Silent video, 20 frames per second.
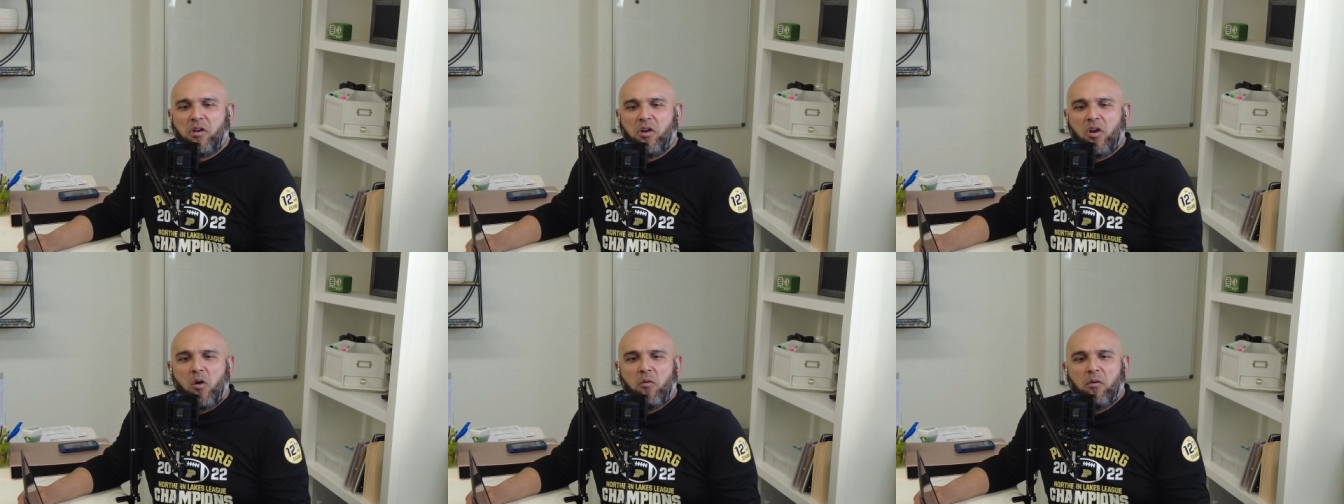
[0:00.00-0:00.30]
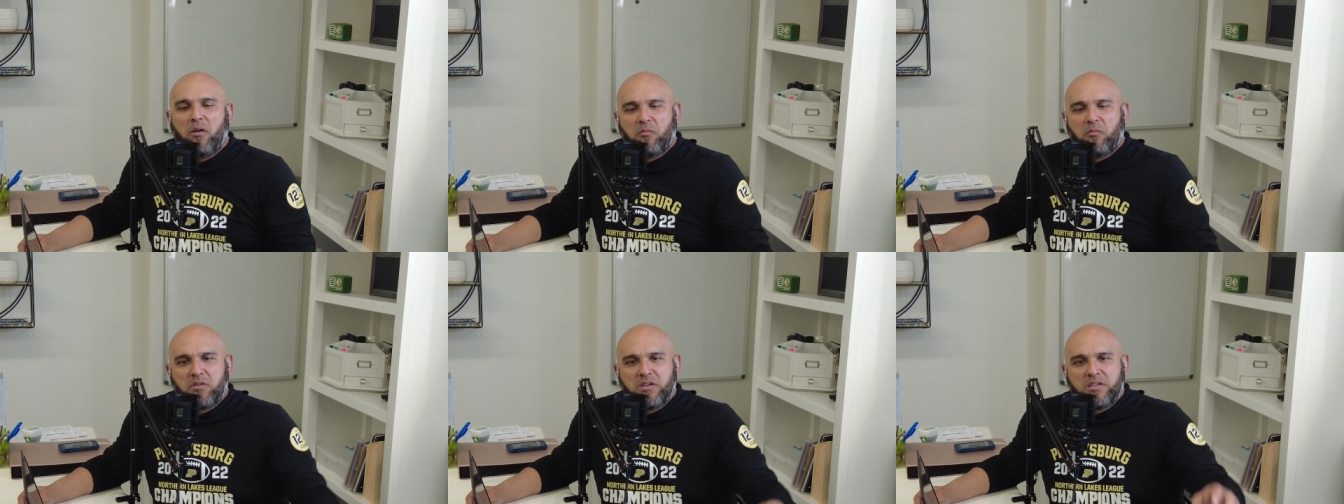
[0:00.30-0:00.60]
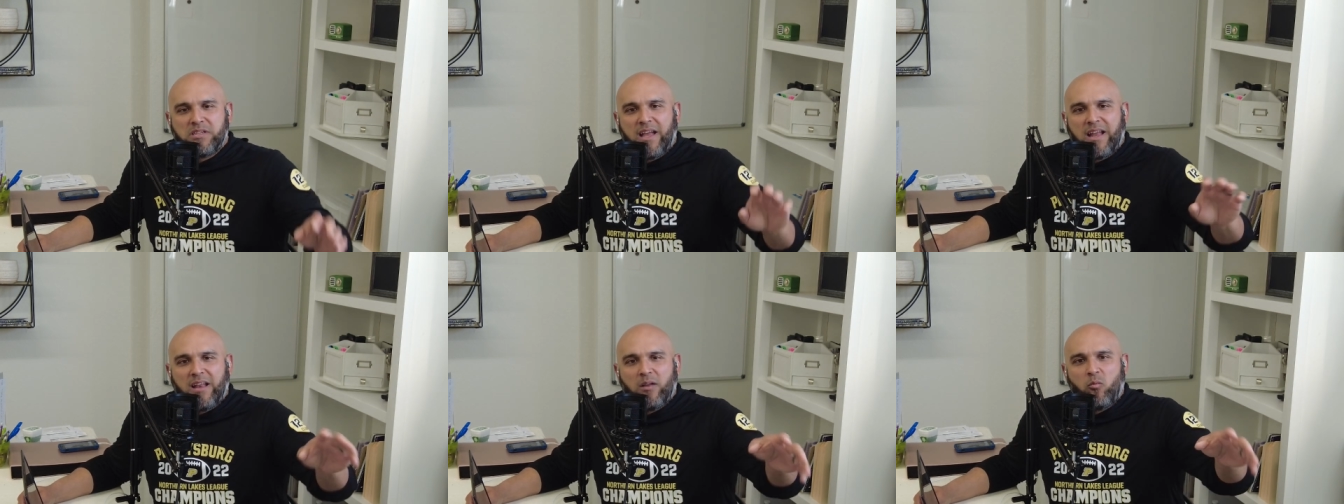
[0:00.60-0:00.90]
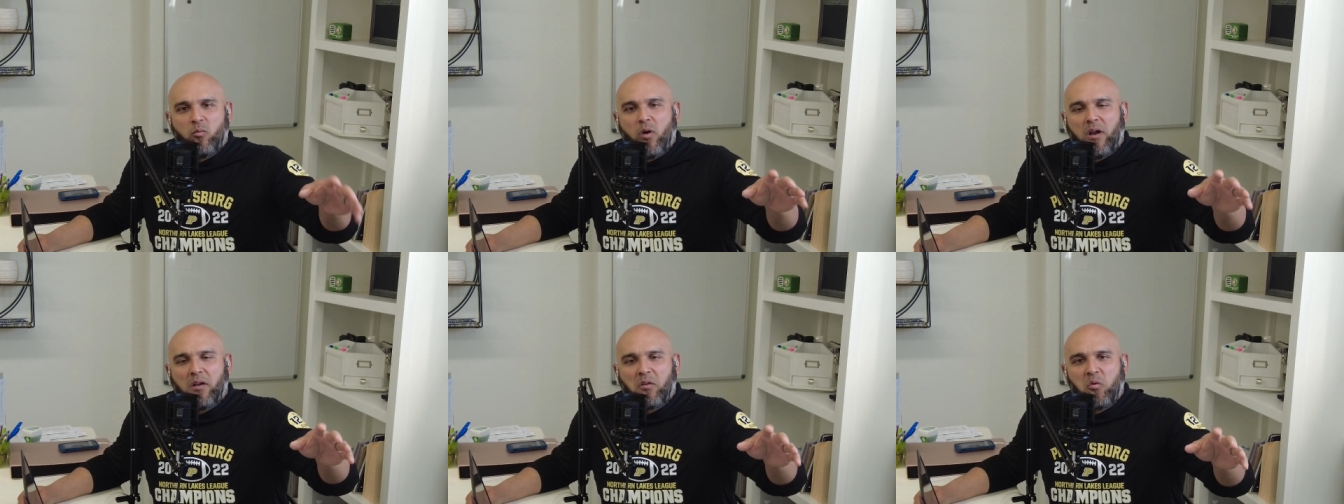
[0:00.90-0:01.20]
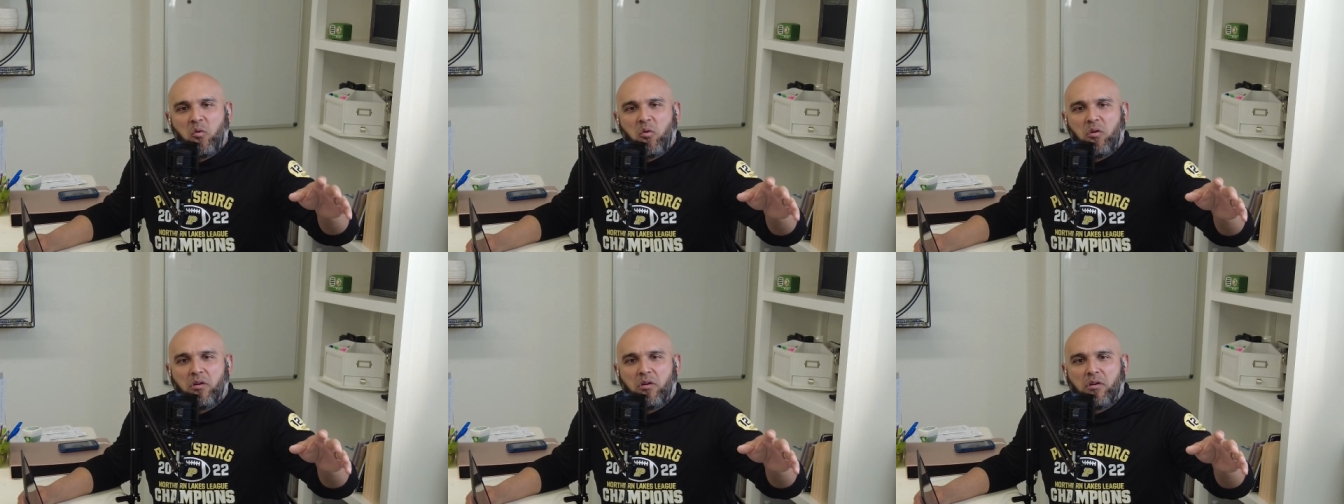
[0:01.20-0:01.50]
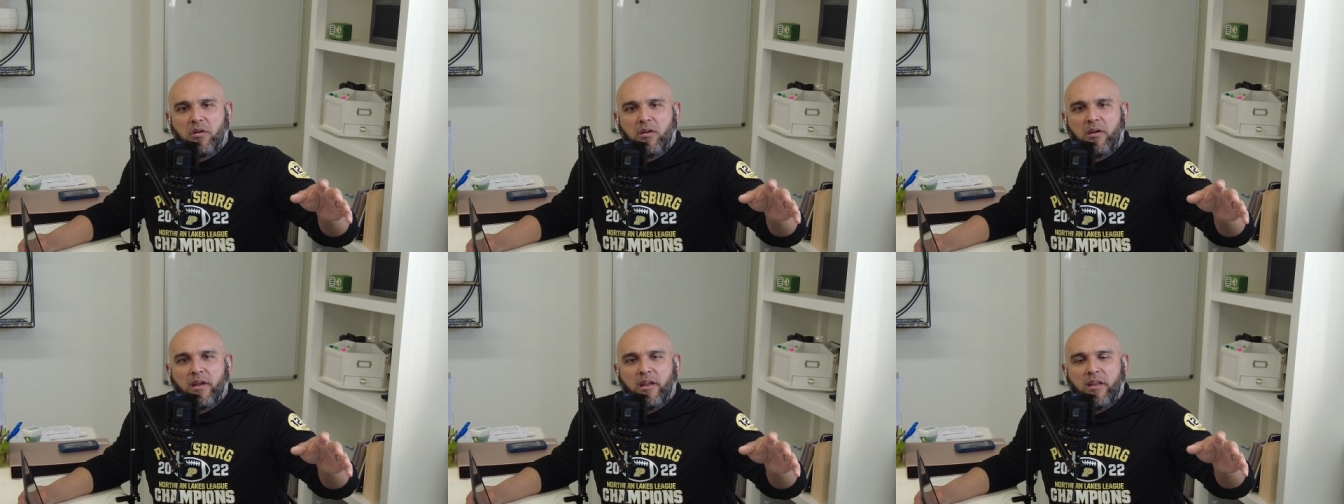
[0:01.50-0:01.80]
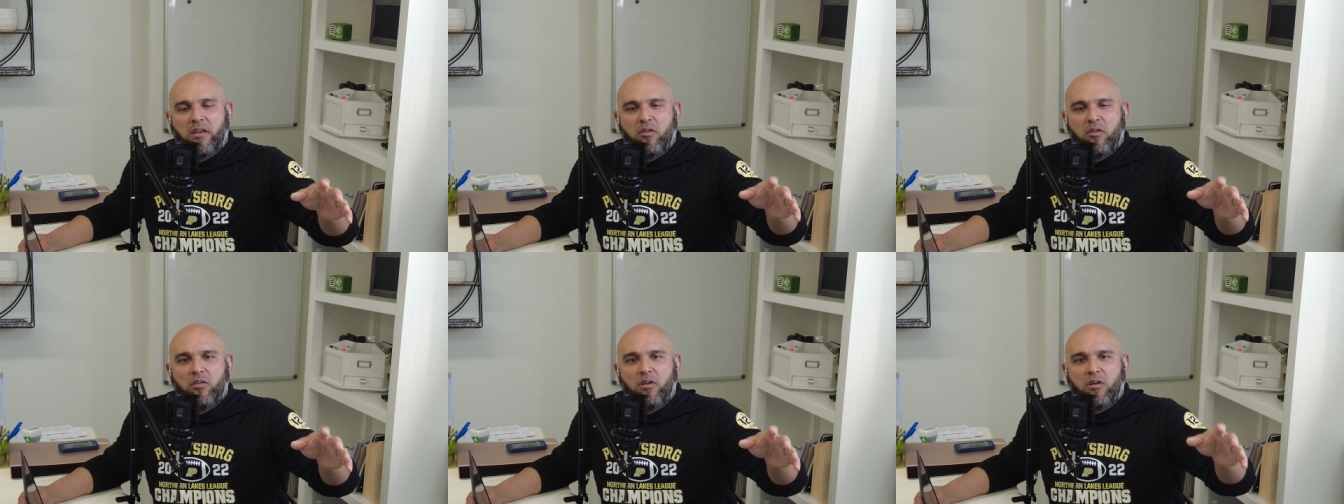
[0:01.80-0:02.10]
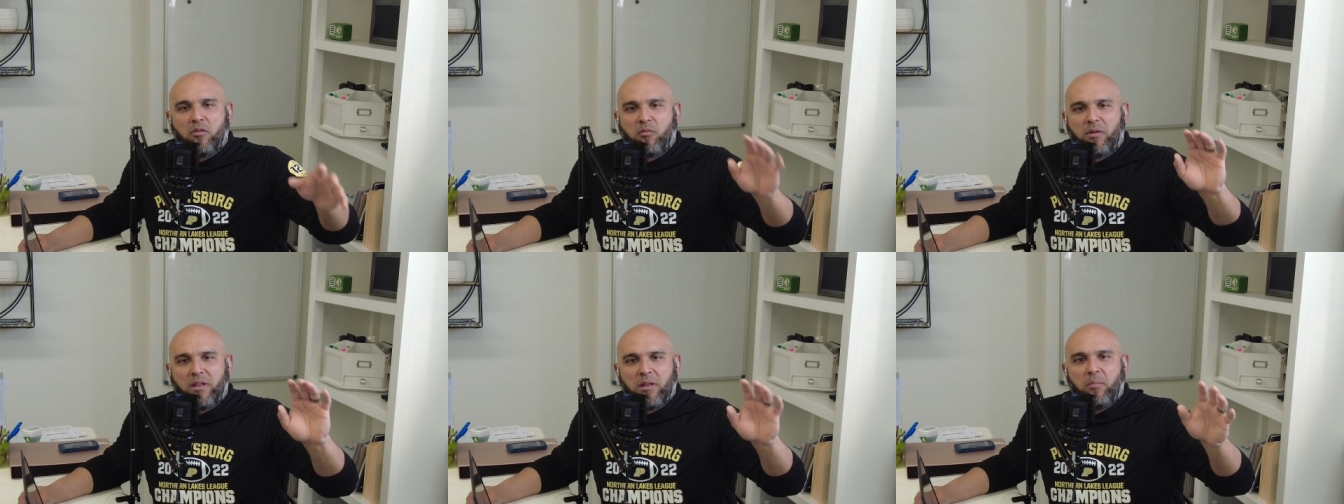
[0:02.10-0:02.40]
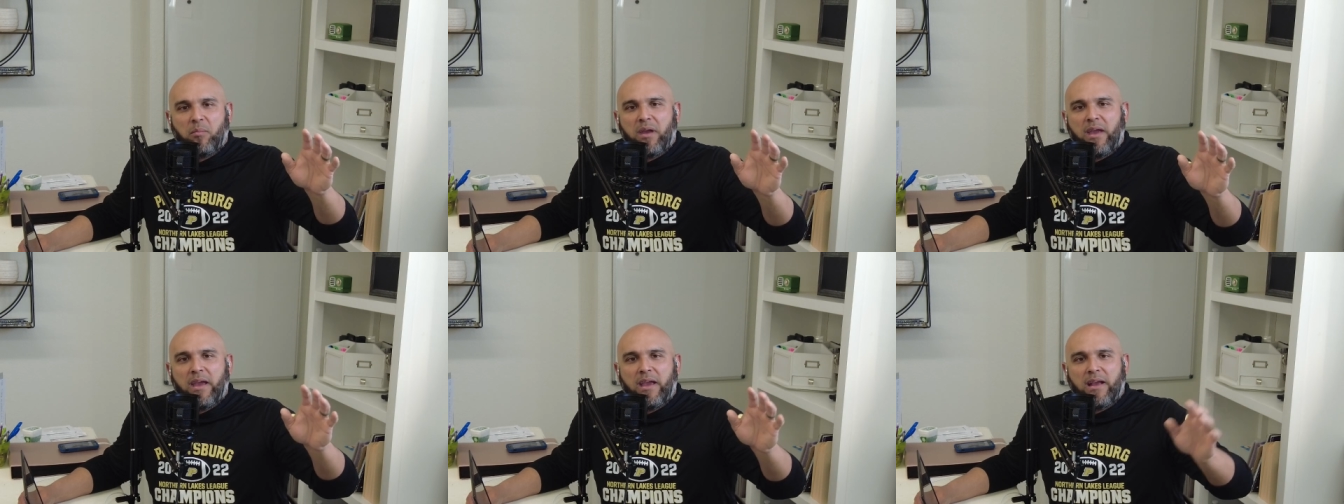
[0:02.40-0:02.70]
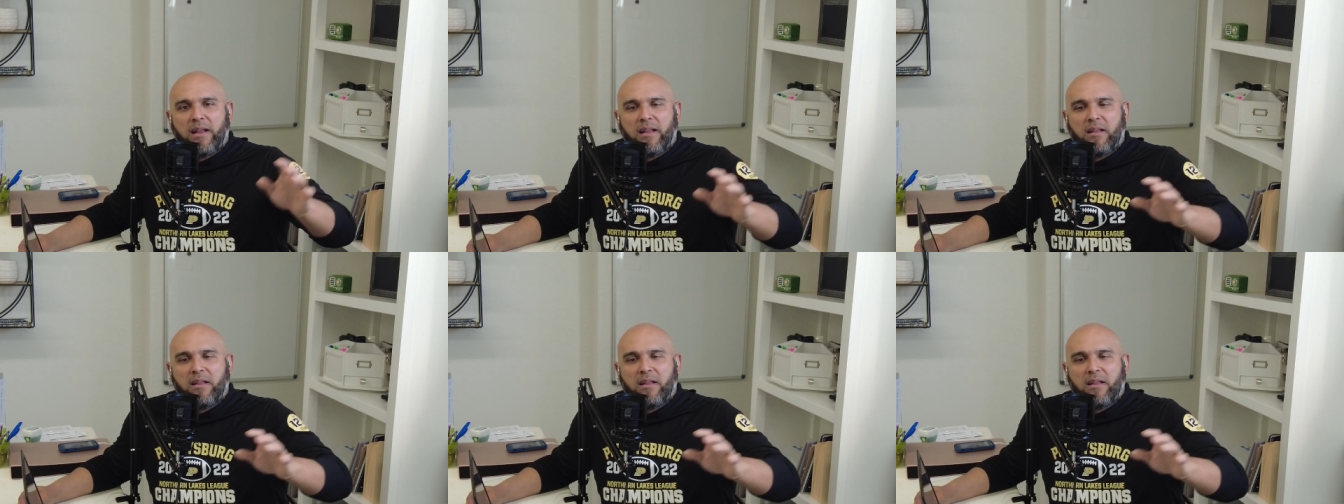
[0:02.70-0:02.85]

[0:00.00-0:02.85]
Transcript: can go in where you stand in one corner and you look really big,